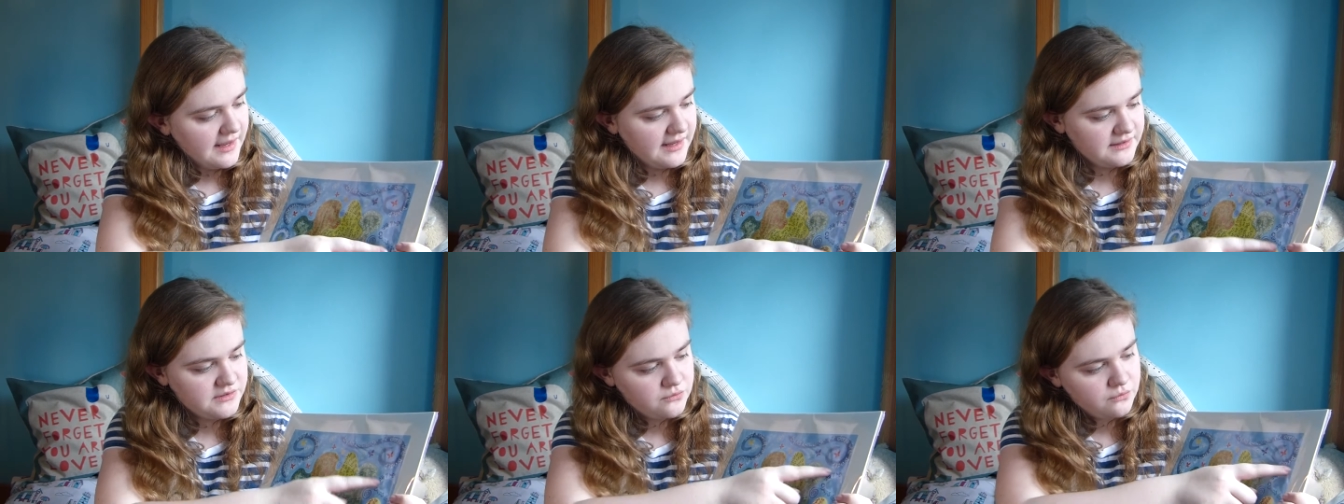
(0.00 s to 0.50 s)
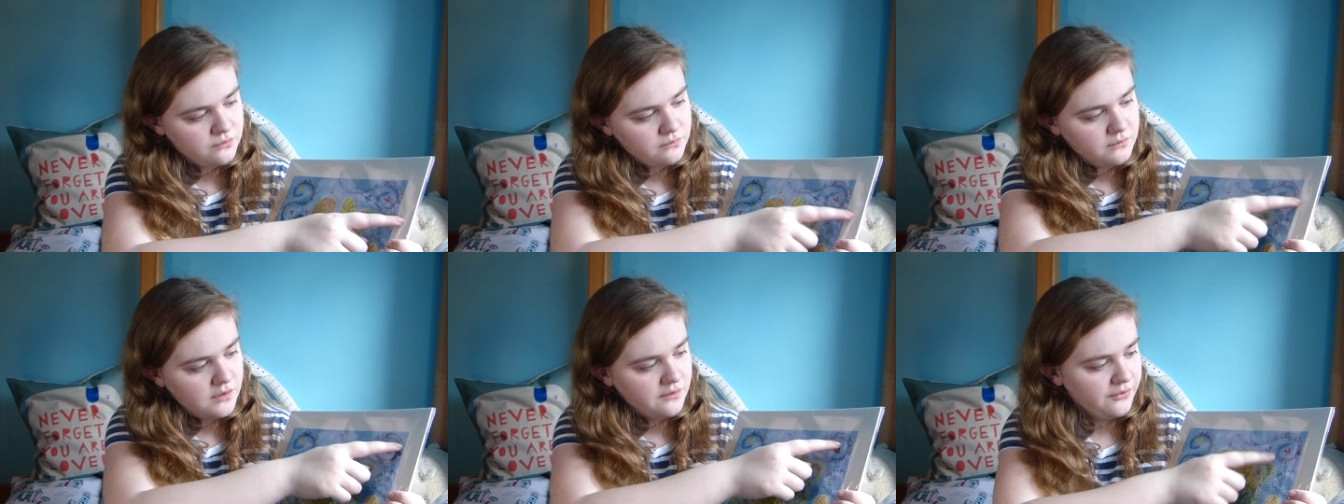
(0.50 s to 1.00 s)
and
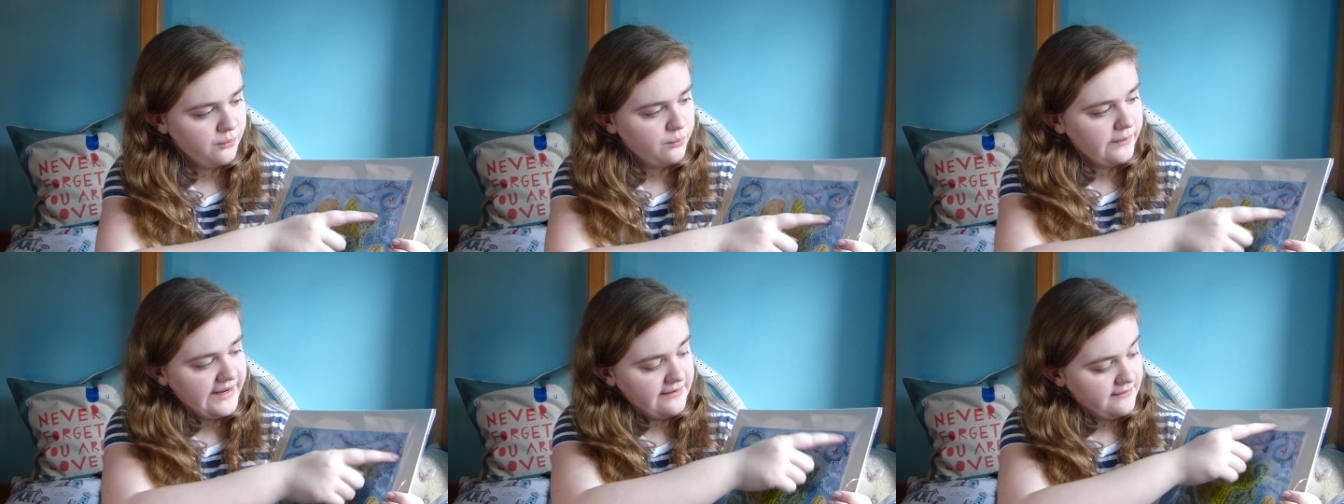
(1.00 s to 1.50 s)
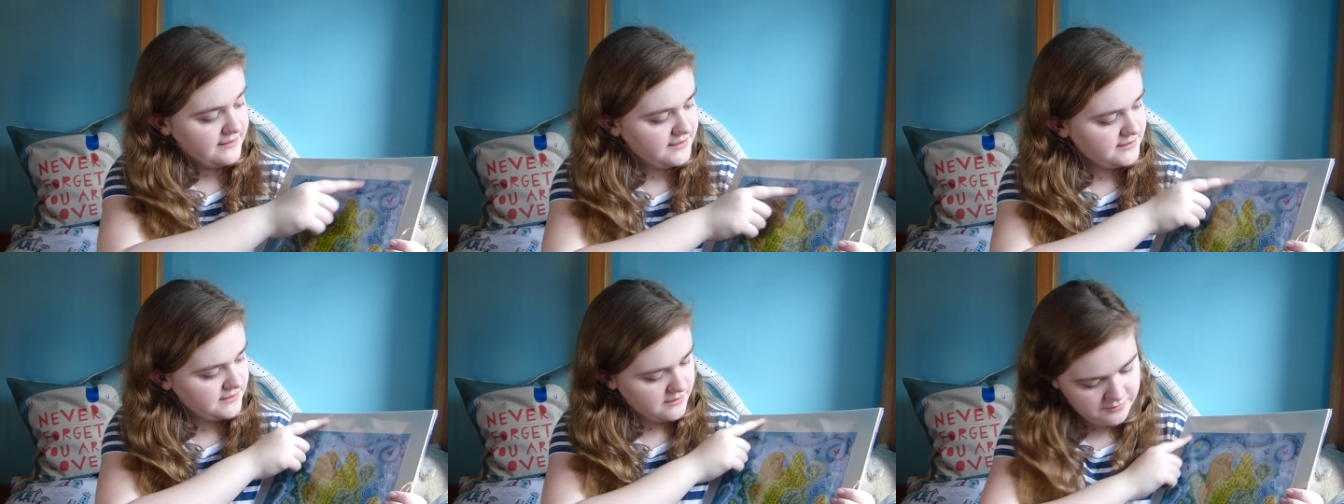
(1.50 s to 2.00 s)
all on the
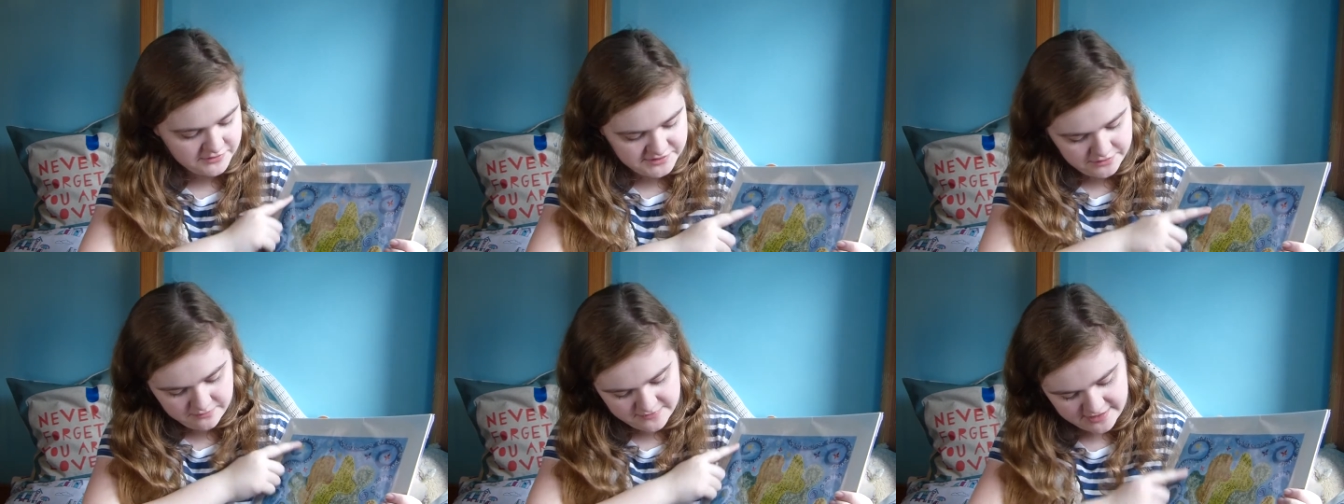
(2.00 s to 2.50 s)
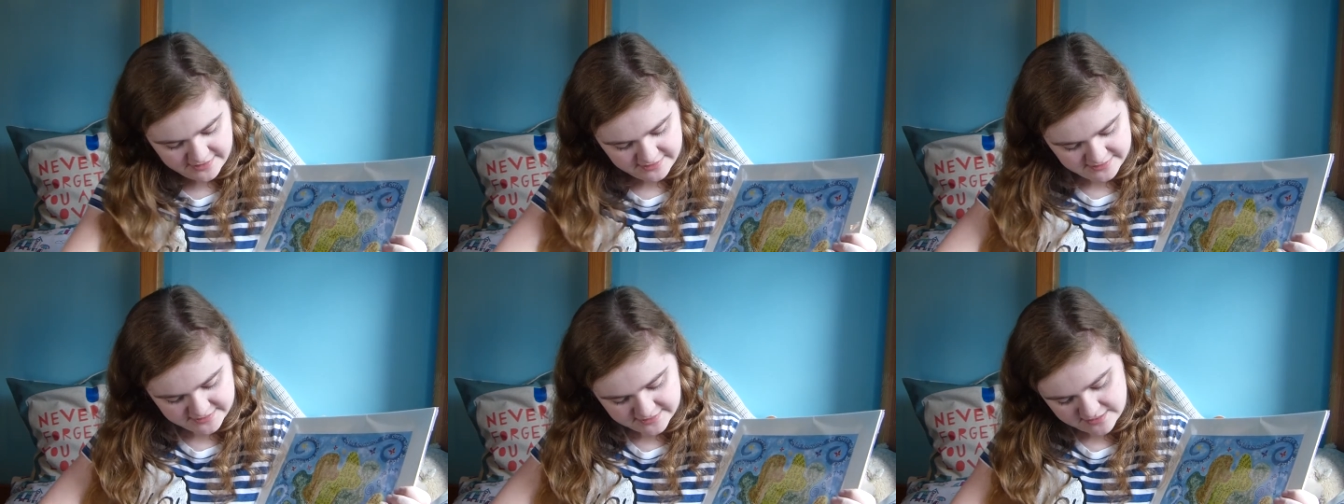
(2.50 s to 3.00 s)
wind, I presume that
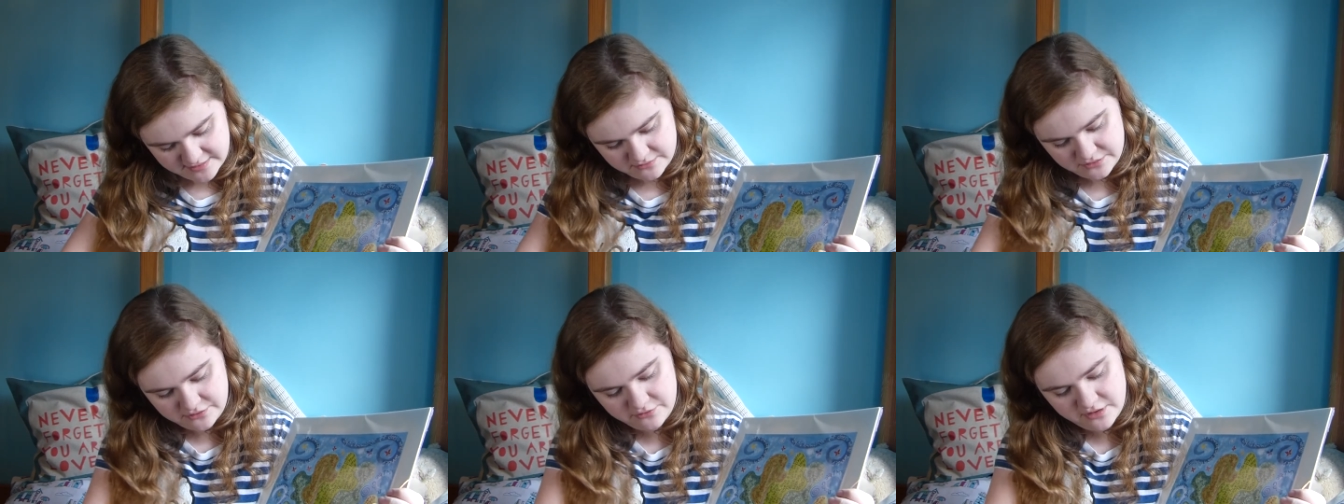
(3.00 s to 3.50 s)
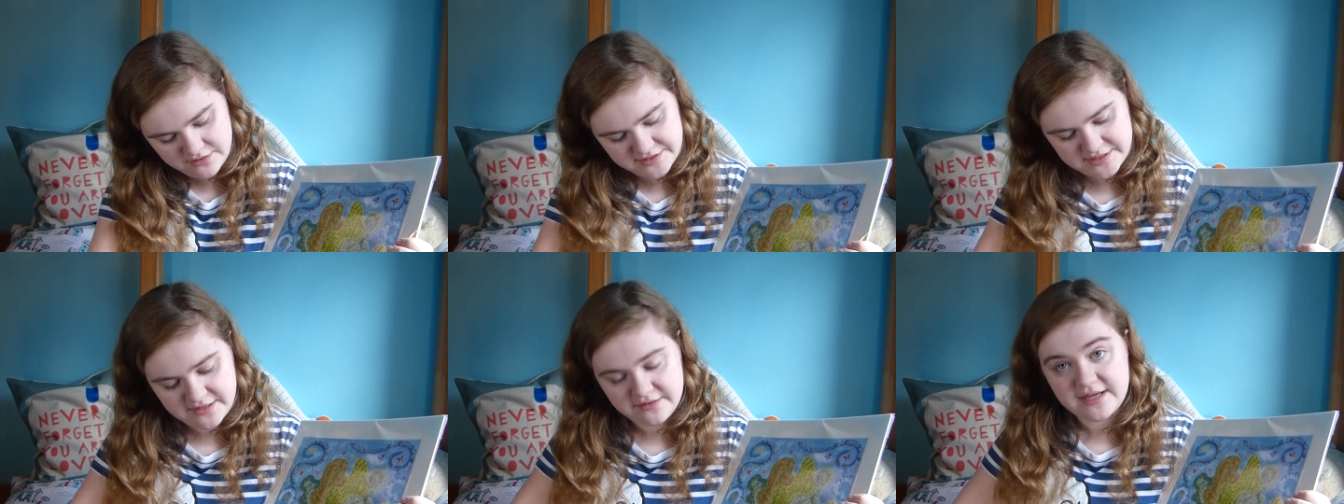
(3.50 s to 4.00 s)
is, and on the
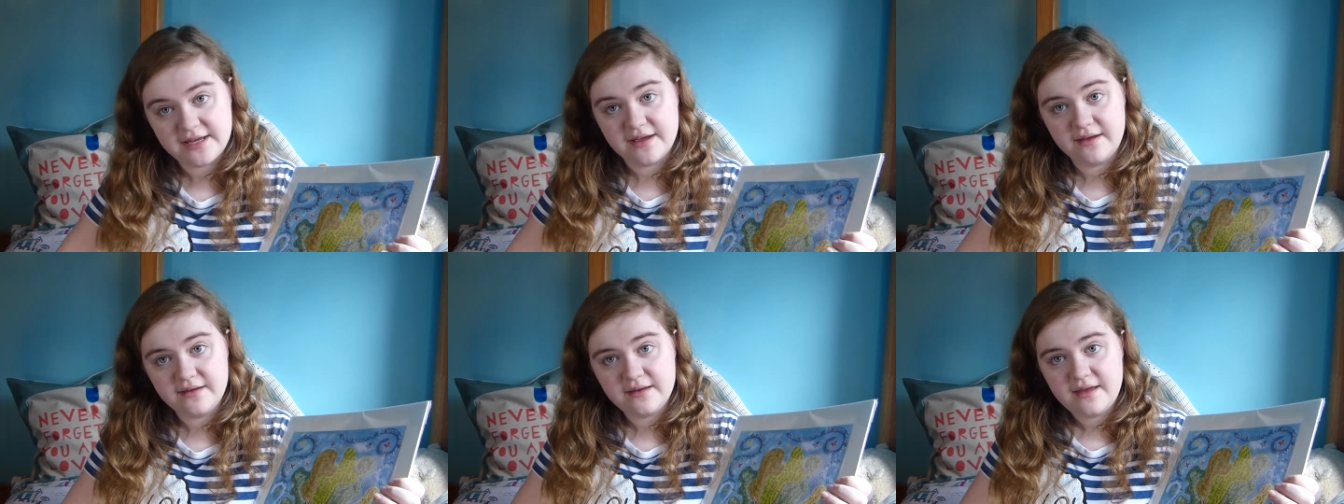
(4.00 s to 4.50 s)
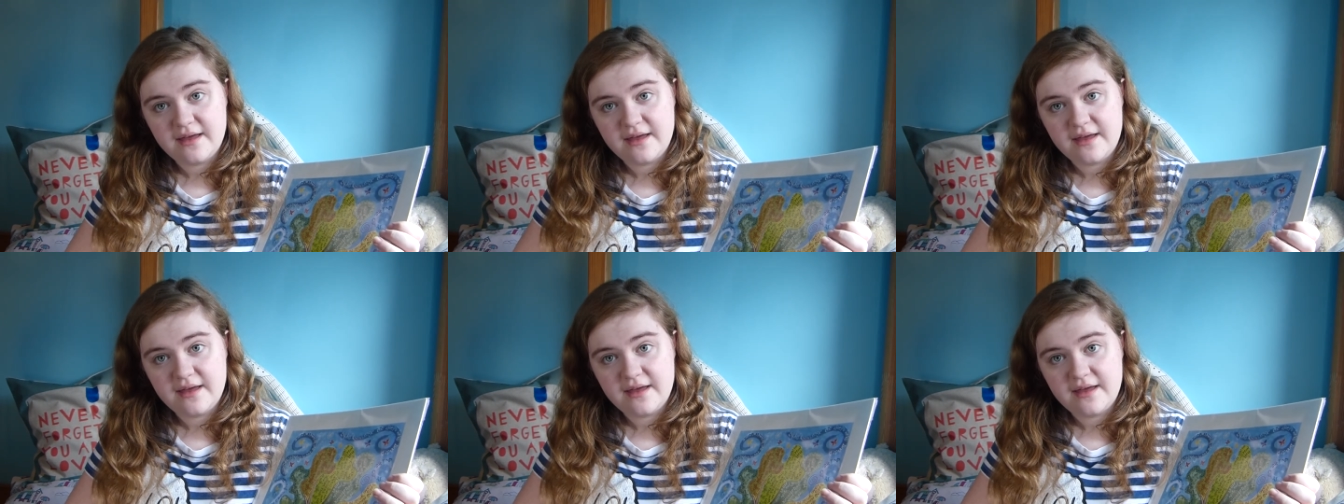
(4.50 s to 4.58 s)
grass down here,